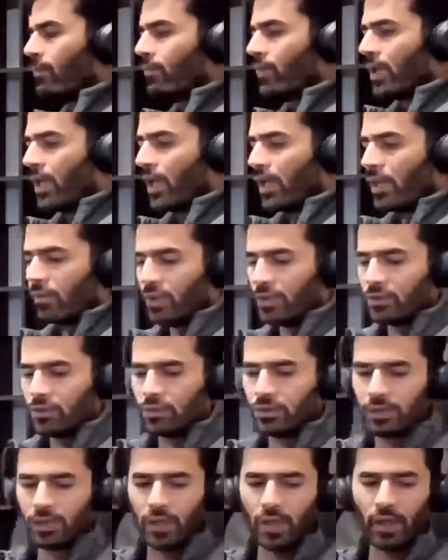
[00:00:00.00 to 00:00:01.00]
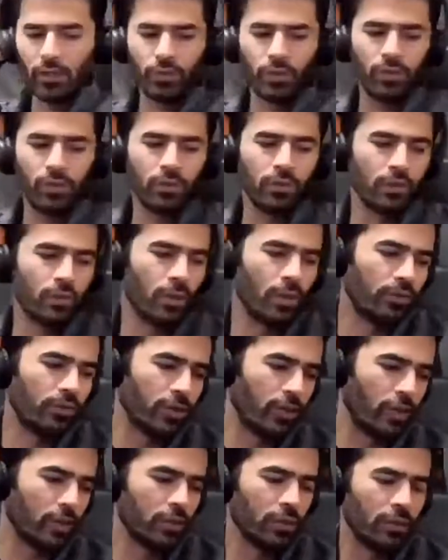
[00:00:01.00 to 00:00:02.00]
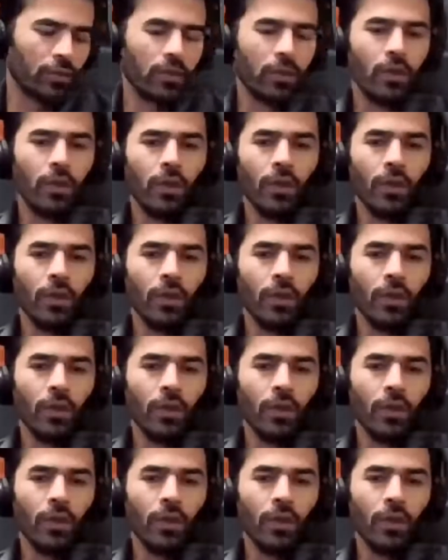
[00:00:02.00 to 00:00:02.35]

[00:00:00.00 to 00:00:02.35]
But anyways, you still have to do the qualification.